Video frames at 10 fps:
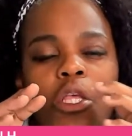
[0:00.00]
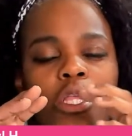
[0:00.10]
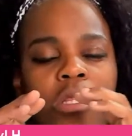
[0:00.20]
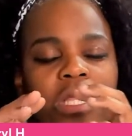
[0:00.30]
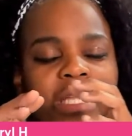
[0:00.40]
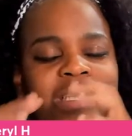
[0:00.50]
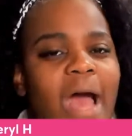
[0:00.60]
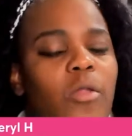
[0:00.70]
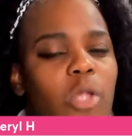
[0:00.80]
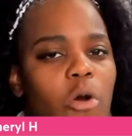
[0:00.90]
The
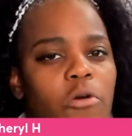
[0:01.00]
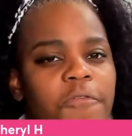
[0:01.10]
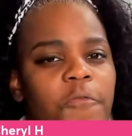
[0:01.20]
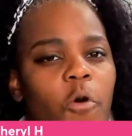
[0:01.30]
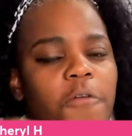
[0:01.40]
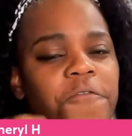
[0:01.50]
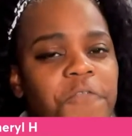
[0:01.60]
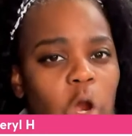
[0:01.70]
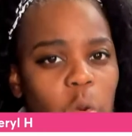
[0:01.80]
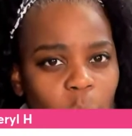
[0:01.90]
download for
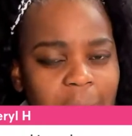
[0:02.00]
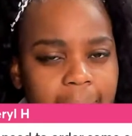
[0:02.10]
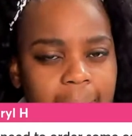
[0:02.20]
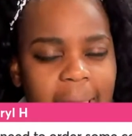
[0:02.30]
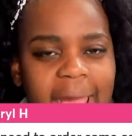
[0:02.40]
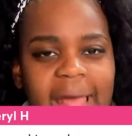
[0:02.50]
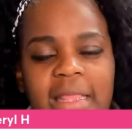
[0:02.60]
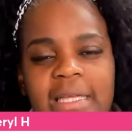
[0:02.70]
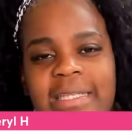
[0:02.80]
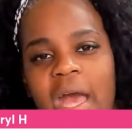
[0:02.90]
firmware
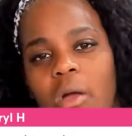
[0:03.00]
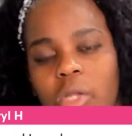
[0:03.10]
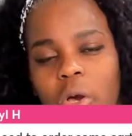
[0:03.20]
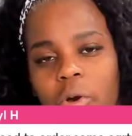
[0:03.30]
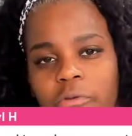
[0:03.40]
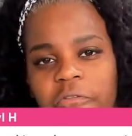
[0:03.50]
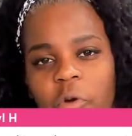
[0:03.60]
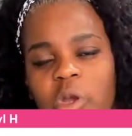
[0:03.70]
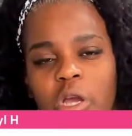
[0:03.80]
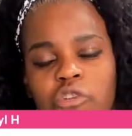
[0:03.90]
and the download
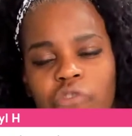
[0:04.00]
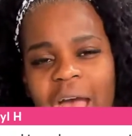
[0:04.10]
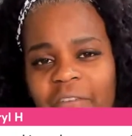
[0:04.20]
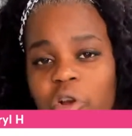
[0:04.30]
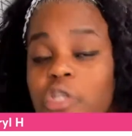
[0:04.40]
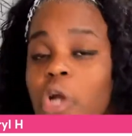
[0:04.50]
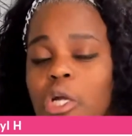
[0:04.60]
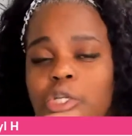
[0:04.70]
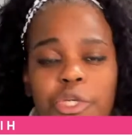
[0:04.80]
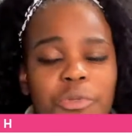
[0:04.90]
for your drivers
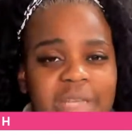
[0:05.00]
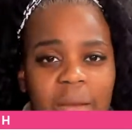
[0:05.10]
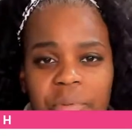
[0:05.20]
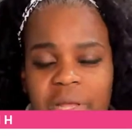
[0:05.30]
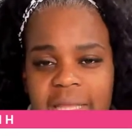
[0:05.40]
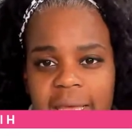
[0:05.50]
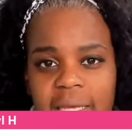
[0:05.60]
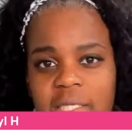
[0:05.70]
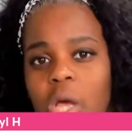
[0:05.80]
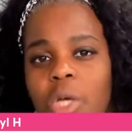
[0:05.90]
are two separate
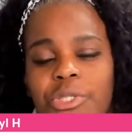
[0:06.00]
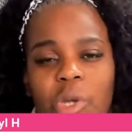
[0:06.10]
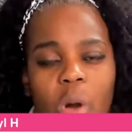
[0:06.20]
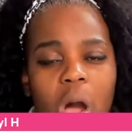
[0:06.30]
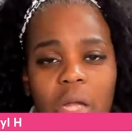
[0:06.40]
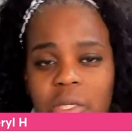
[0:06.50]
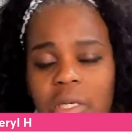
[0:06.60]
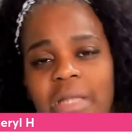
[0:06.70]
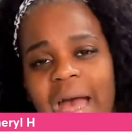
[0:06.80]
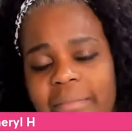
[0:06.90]
things. So on
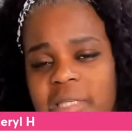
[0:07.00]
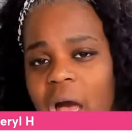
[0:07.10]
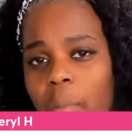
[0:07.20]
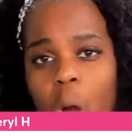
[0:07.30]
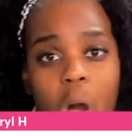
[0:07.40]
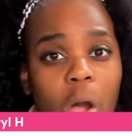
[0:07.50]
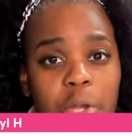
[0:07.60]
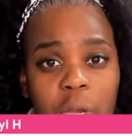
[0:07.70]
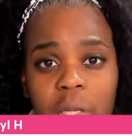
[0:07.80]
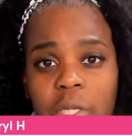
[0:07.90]
your laptop, all
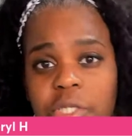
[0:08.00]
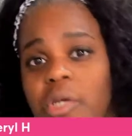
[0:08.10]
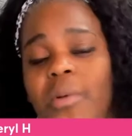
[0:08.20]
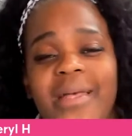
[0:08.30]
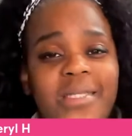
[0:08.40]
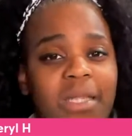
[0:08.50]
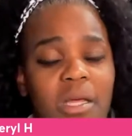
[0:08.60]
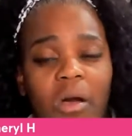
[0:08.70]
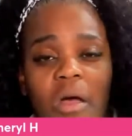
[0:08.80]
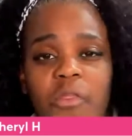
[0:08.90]
you're going to do is
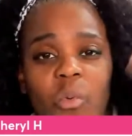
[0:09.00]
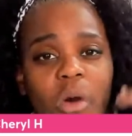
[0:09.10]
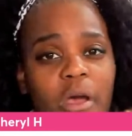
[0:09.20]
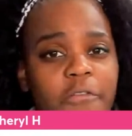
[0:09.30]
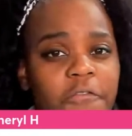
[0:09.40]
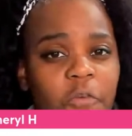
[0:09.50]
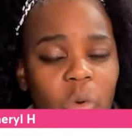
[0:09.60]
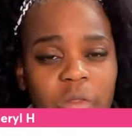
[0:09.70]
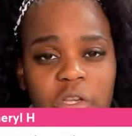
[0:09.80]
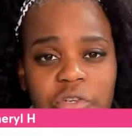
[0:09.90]
click on the one
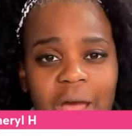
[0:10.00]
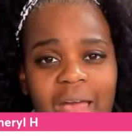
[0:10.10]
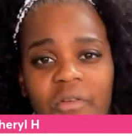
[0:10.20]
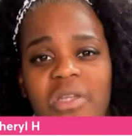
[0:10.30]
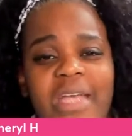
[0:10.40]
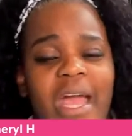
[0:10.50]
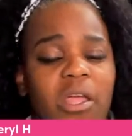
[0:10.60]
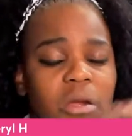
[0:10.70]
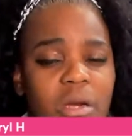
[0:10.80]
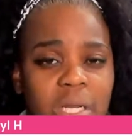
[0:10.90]
for the drivers
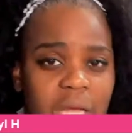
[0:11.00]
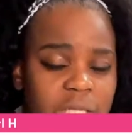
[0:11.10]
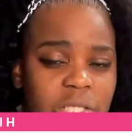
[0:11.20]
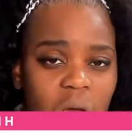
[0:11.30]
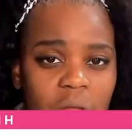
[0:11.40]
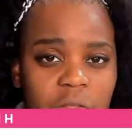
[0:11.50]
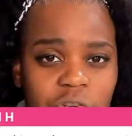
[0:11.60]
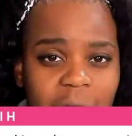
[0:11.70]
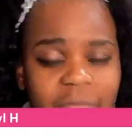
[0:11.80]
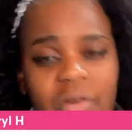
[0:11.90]
and you're going to install the
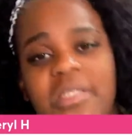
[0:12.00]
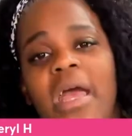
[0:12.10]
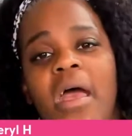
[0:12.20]
drivers.